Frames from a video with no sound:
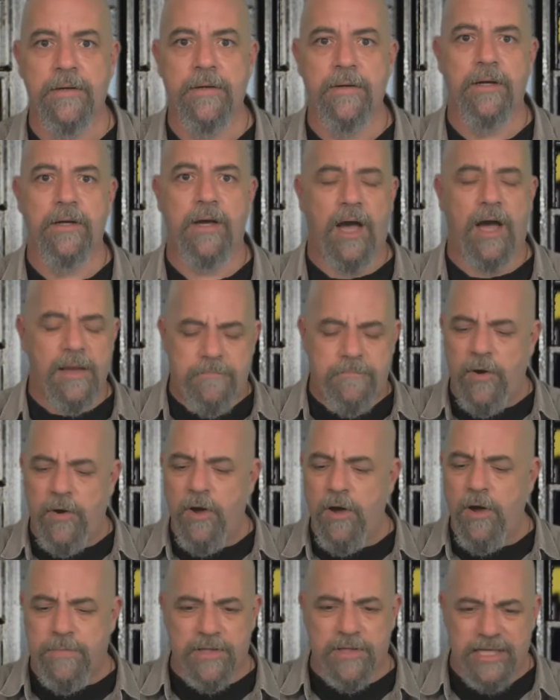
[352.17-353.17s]

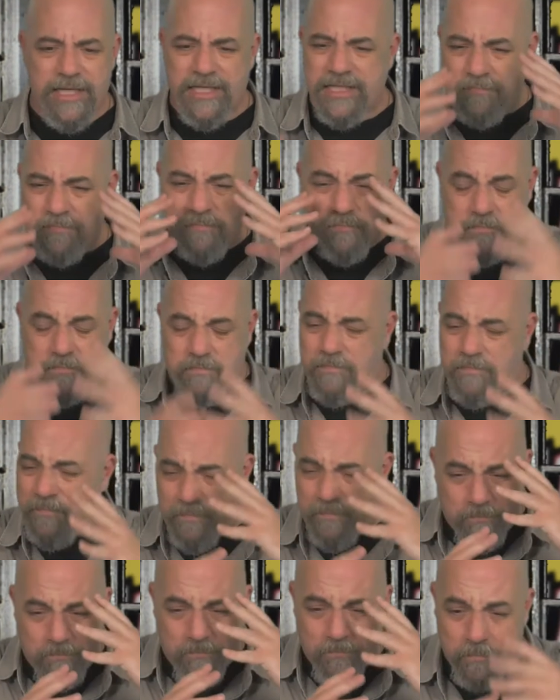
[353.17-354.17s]
Hyperboles,
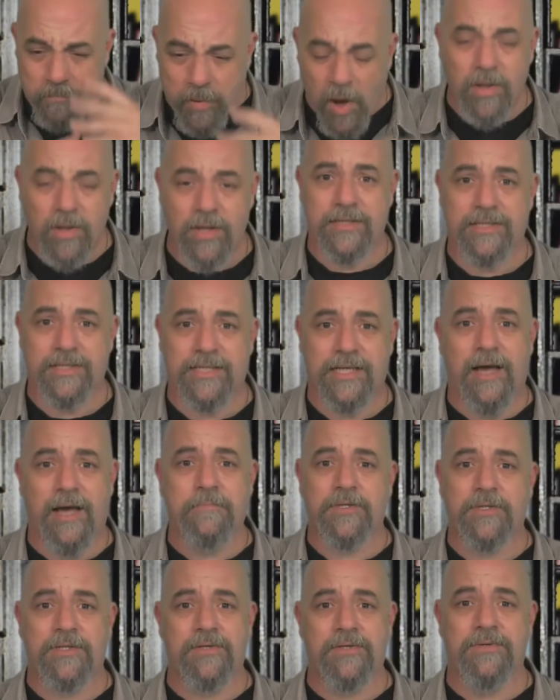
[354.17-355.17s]
bollocks,
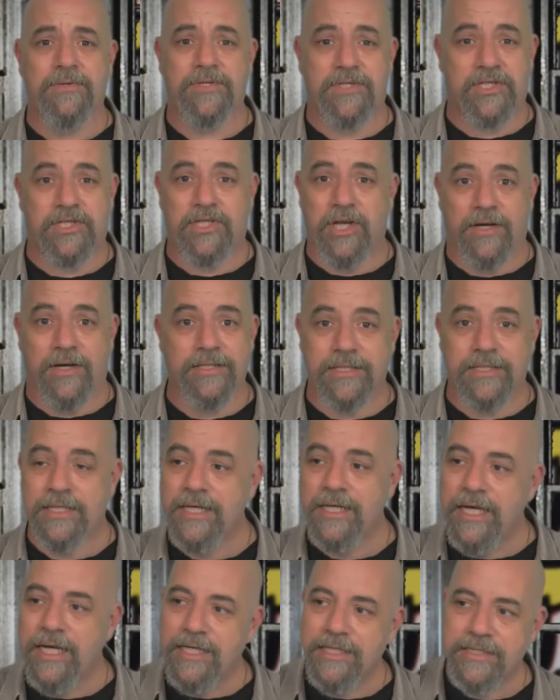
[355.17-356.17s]
absolute shite.
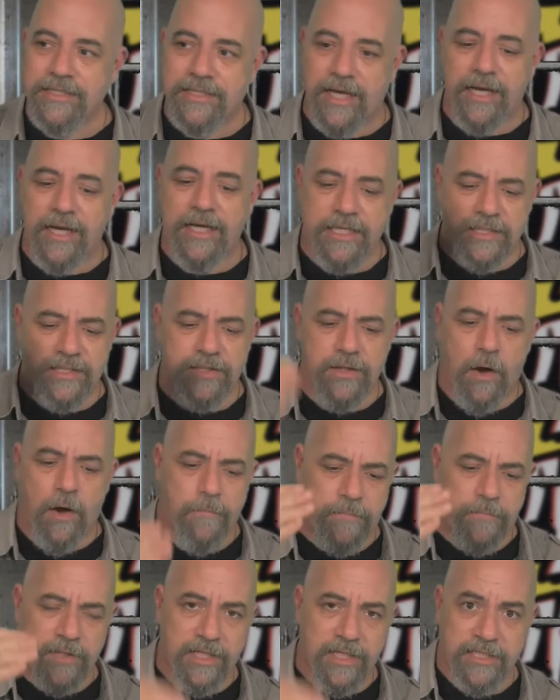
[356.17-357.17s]
That is
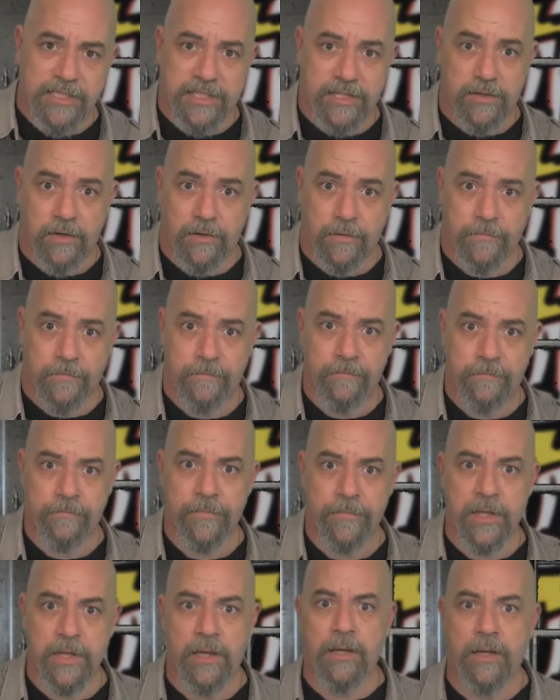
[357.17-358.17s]
not political.
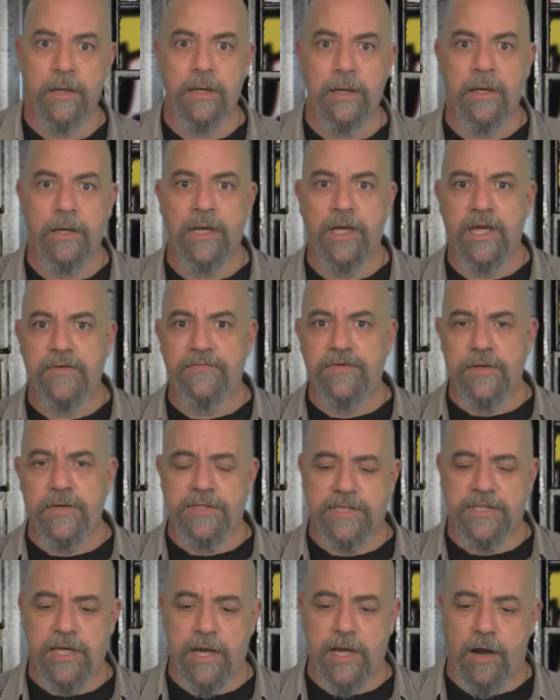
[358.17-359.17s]
If you
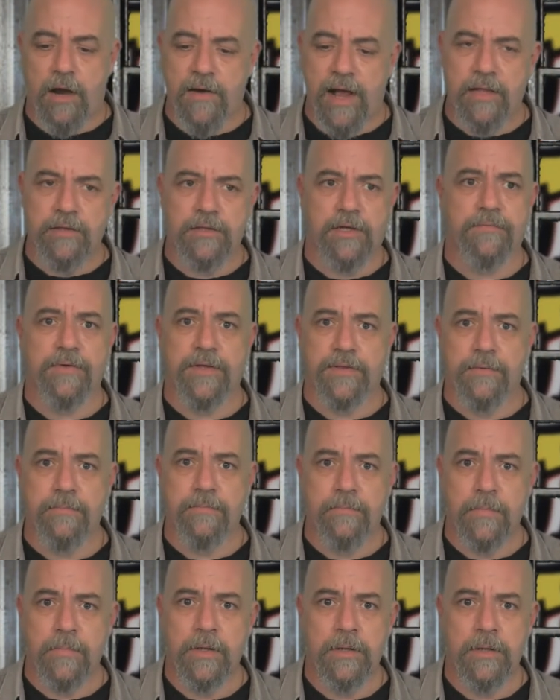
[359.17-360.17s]
say our
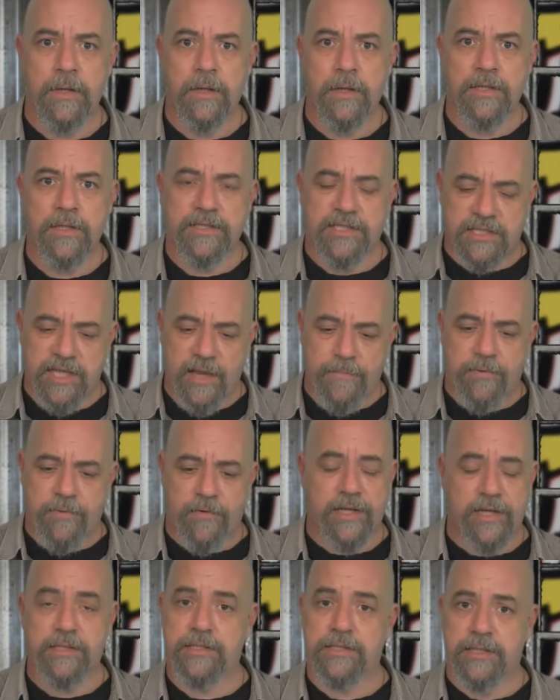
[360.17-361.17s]
algorithm
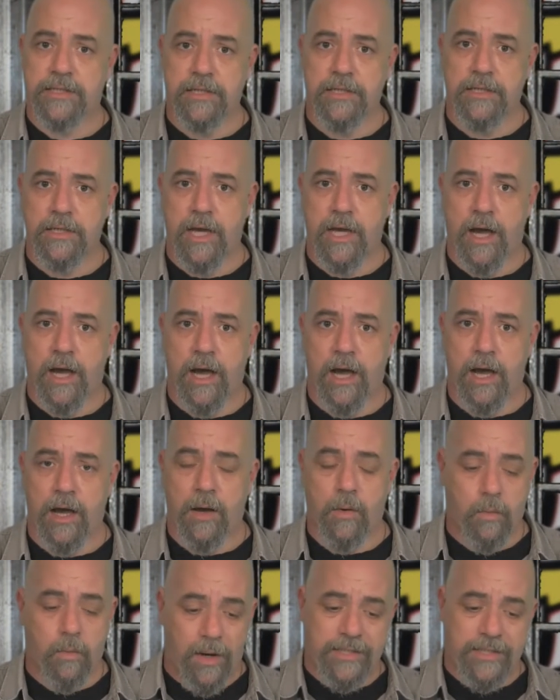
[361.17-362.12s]
separates the white